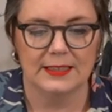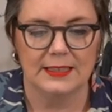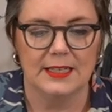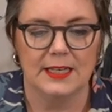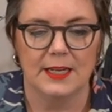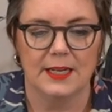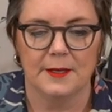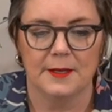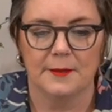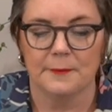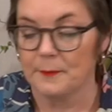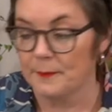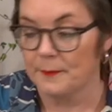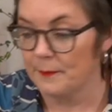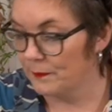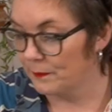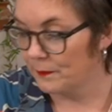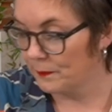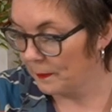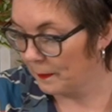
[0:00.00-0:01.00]
And we've got
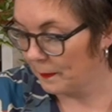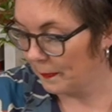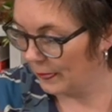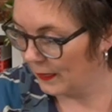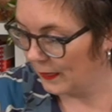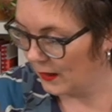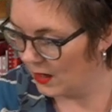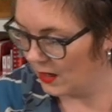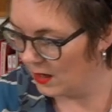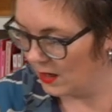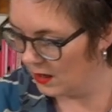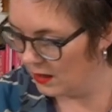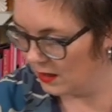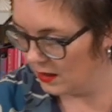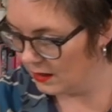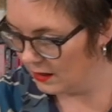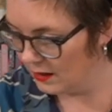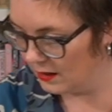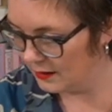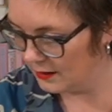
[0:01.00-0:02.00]

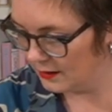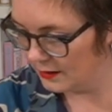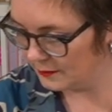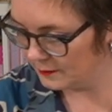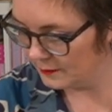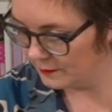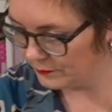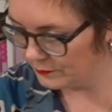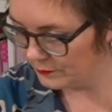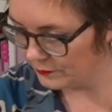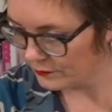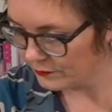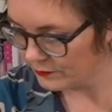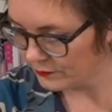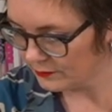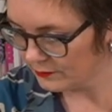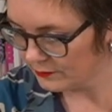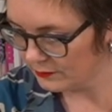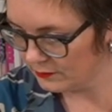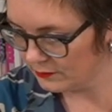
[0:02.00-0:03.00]
Roisin
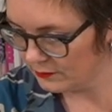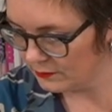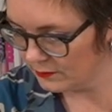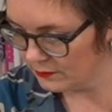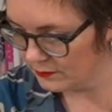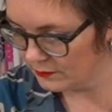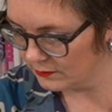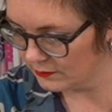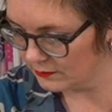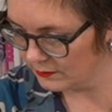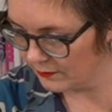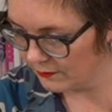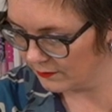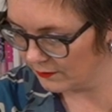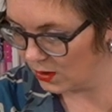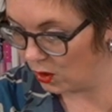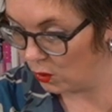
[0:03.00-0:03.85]
in Northern Ireland.